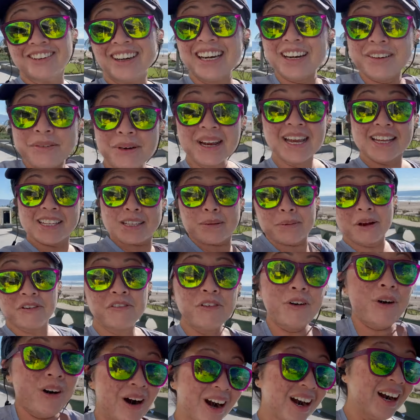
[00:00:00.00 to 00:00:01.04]
three weeks
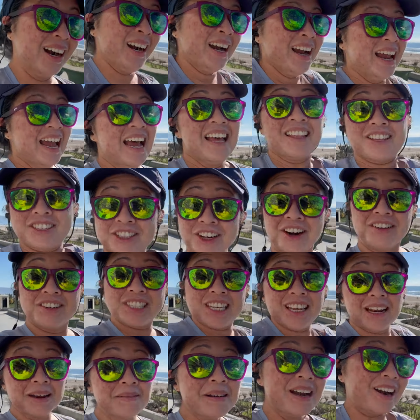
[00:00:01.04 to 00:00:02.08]
before the Surf
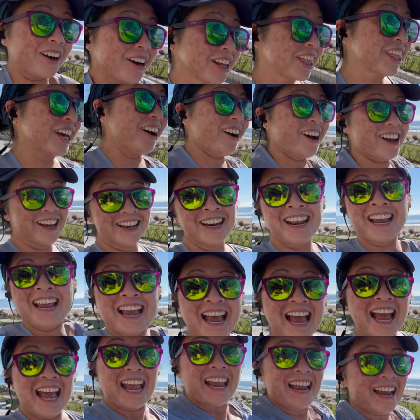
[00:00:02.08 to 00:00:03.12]
City Marathon.
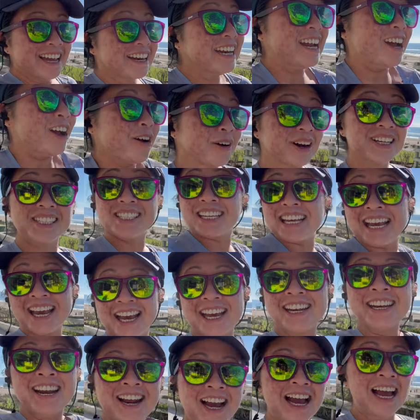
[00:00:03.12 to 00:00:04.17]
And once
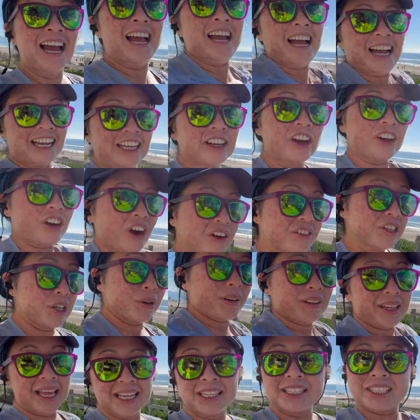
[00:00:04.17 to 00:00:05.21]
again, I got off to
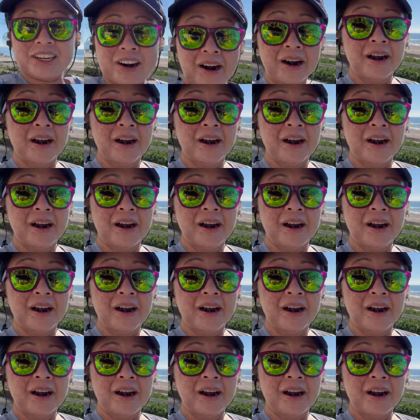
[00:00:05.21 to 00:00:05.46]
a late start,